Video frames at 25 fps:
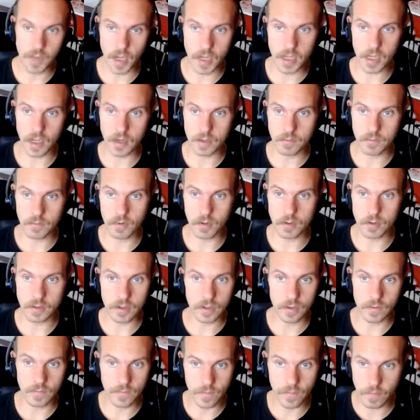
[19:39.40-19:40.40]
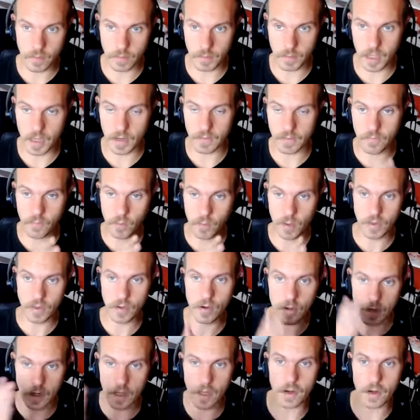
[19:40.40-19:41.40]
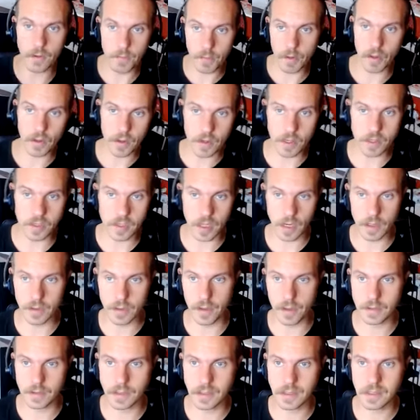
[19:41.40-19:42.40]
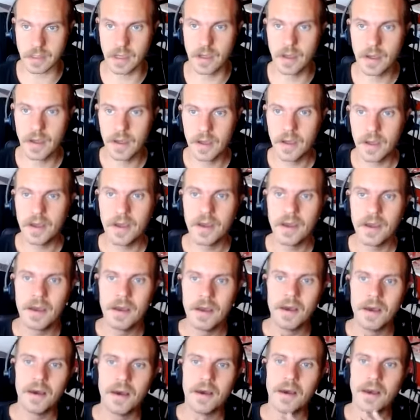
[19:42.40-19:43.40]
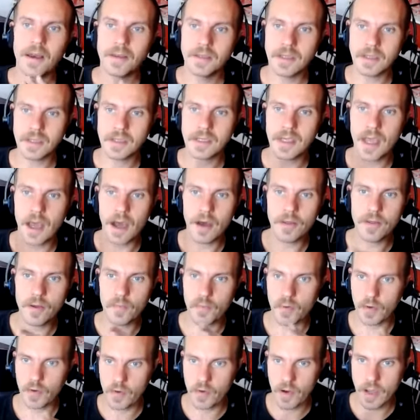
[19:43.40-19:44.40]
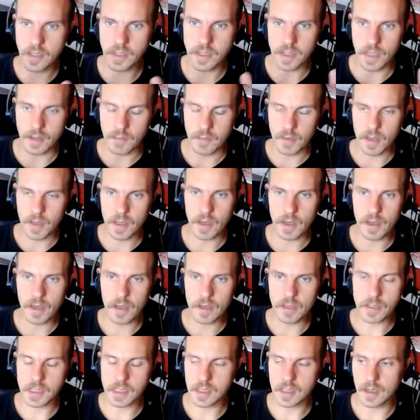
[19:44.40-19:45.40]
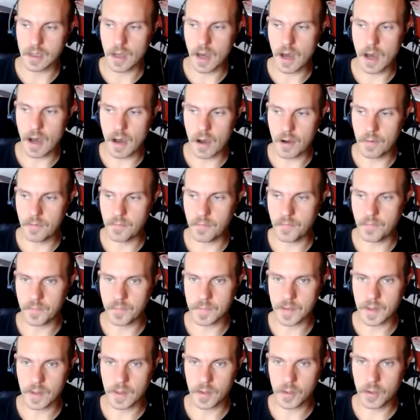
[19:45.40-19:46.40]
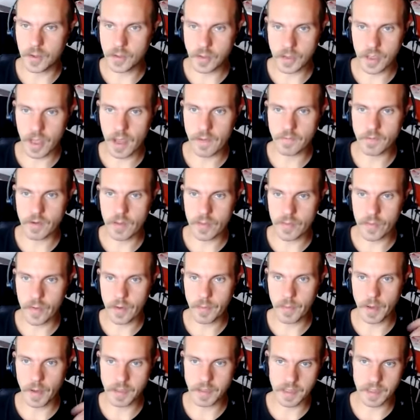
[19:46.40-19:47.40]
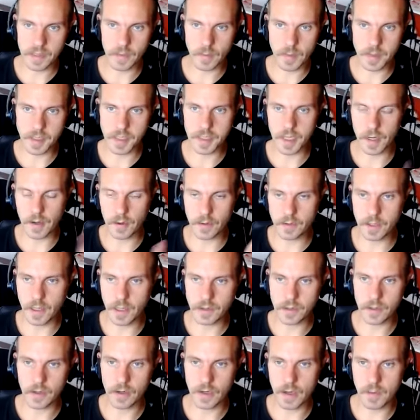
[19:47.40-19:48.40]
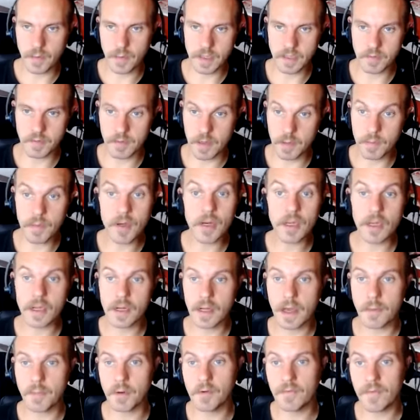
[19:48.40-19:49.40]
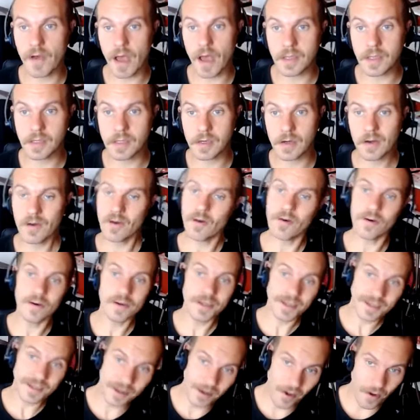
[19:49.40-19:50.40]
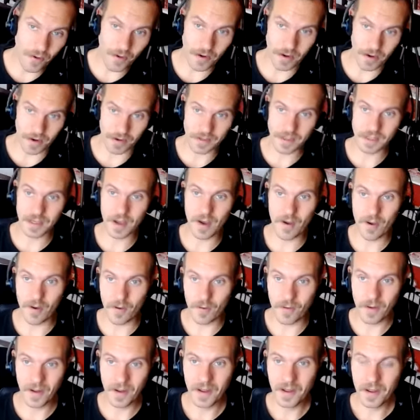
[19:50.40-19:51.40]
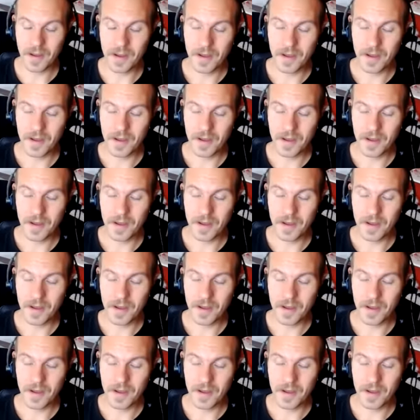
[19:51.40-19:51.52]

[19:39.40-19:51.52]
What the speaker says: accountable to from the beginning with your accountability checklist. Just see how they're progressing, because usually after 3 months, someone's settled into an MSP, but it can happen faster or slower. So